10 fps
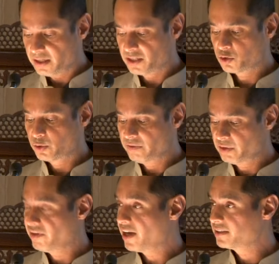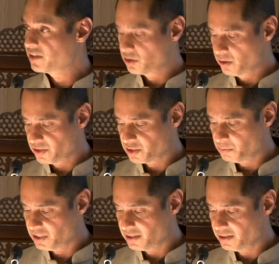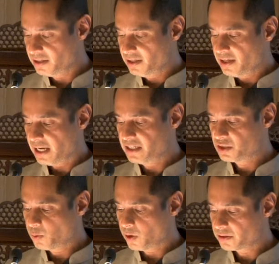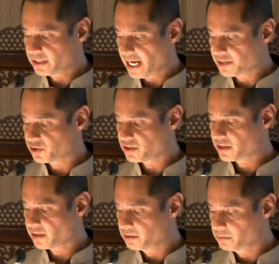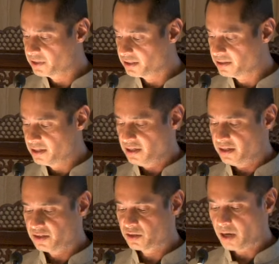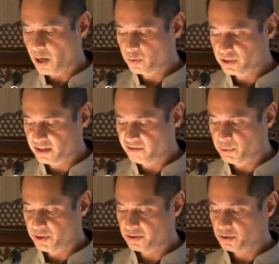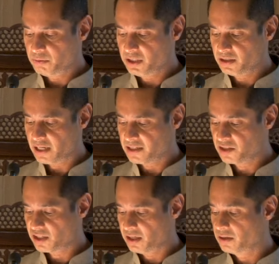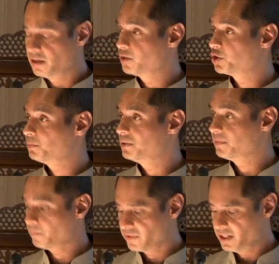Its river valleys nursed me, and its water catches suckled me. Its ground gave birth to me, and its air nourished me.